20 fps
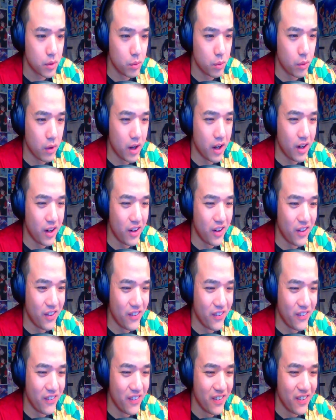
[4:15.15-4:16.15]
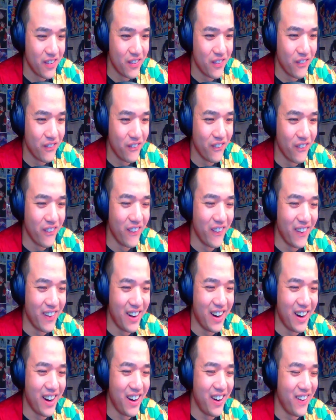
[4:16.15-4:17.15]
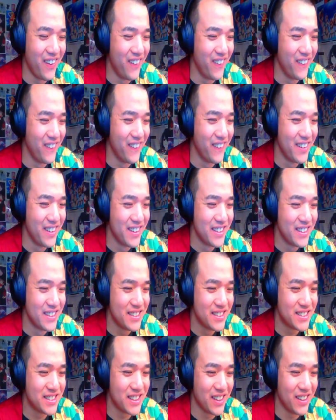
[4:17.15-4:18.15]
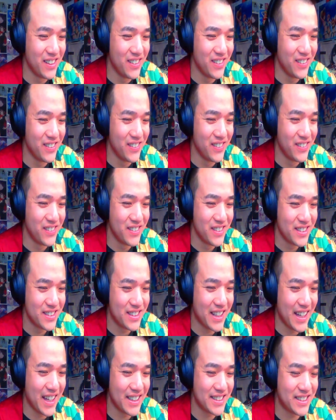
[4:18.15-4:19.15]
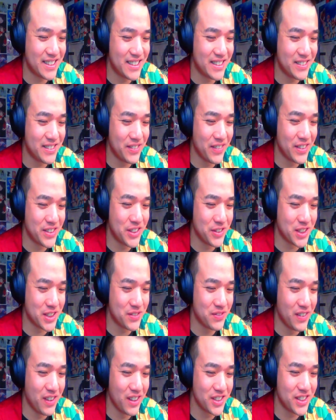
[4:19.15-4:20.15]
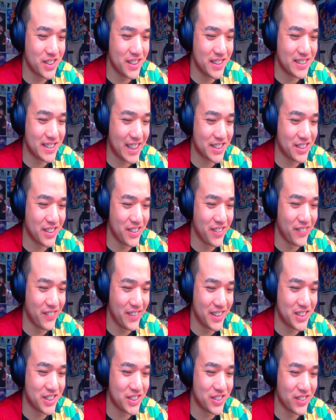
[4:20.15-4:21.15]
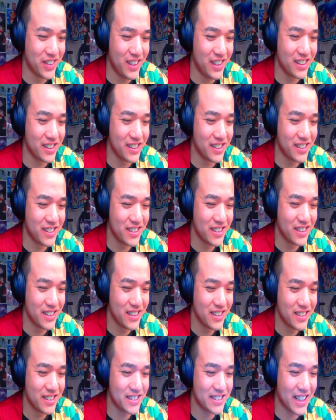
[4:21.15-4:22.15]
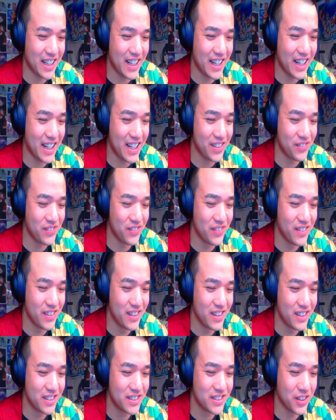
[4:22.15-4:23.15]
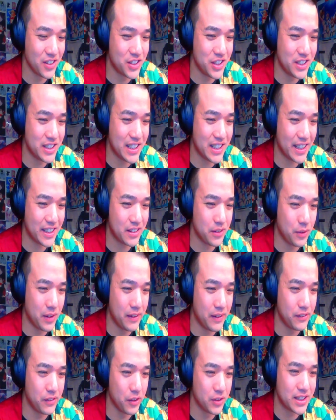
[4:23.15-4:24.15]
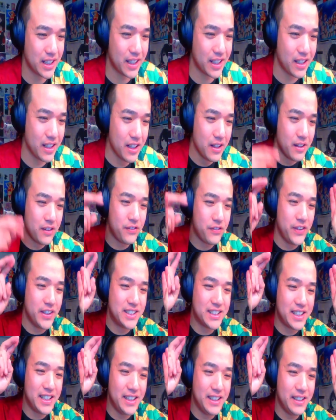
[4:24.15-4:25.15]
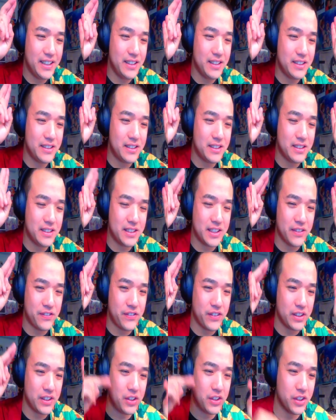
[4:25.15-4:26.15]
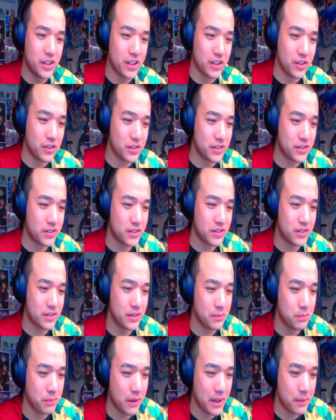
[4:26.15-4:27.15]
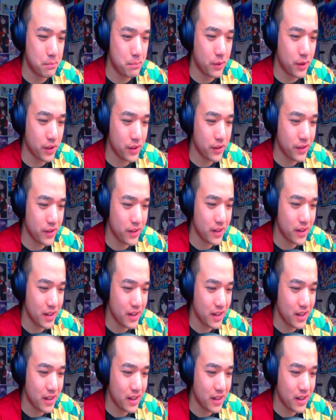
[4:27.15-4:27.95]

Whoa. Whoa. So, guess when she was small, she's actually already strong. Damn. So she's like one of those like physically different girls in, at birth.